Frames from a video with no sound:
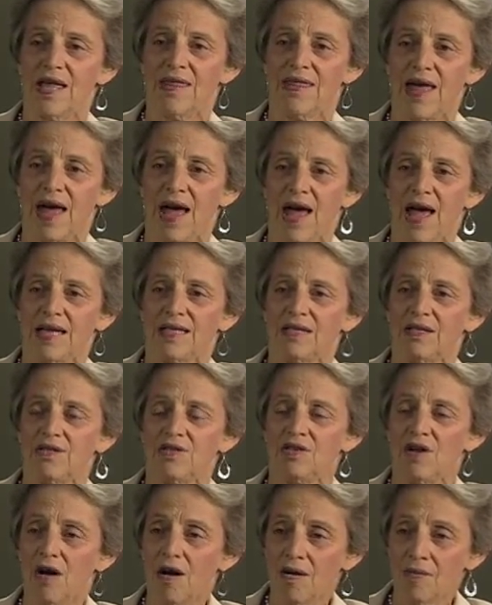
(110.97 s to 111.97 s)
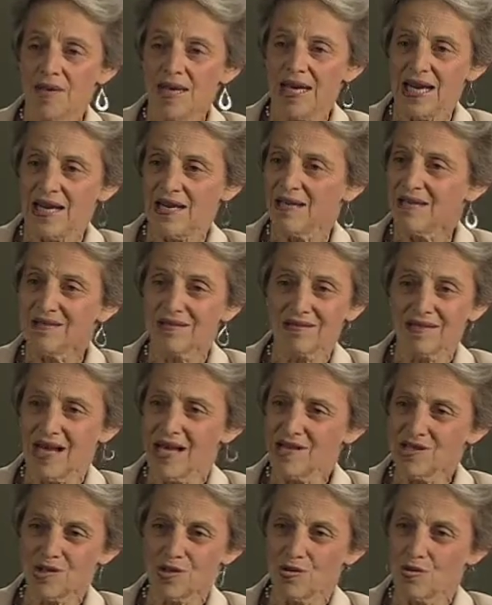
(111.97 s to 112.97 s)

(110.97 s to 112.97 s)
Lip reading: that dominated the last